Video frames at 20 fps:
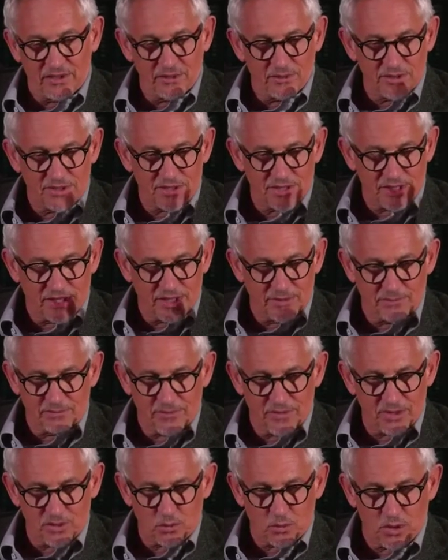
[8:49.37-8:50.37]

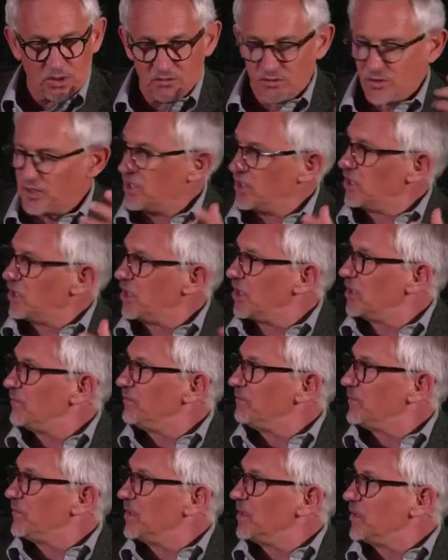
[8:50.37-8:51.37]

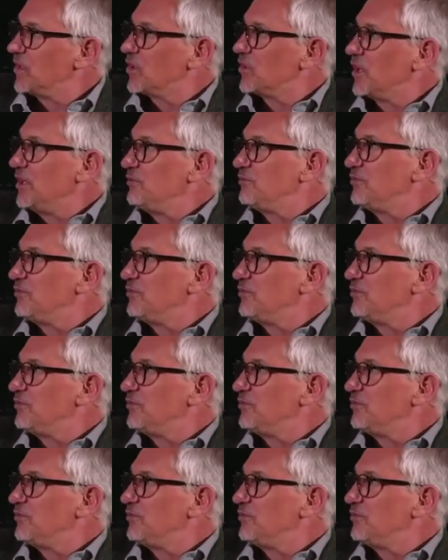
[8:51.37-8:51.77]
Green